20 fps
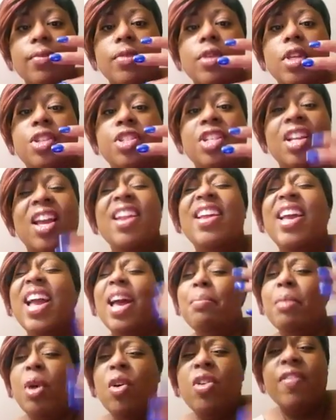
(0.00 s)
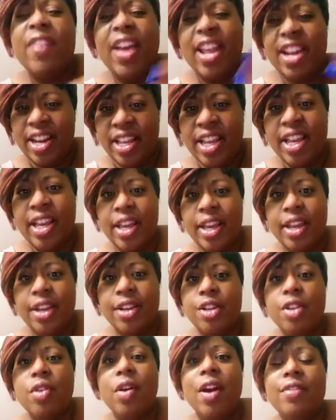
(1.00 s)
she kind of got motivated again,
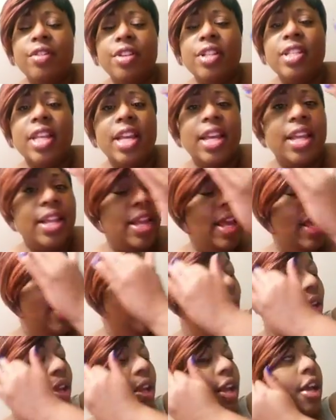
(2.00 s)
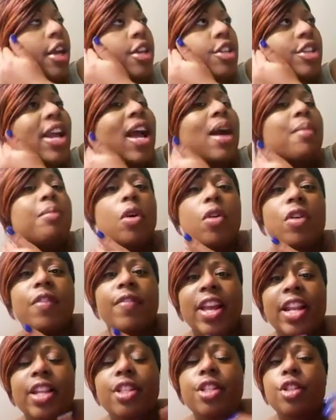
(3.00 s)
after seeing that. She got
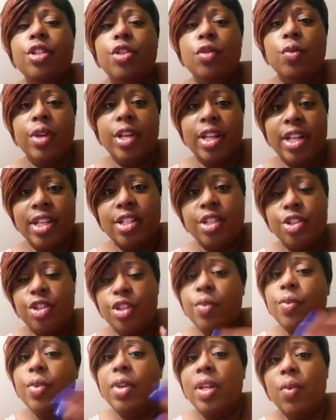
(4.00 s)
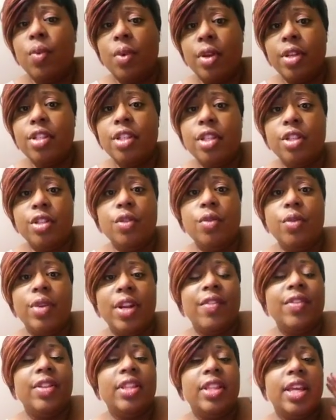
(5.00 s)
motivated to do what it is that she really wants to do and
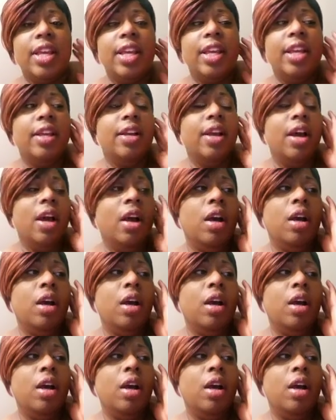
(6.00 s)
everything.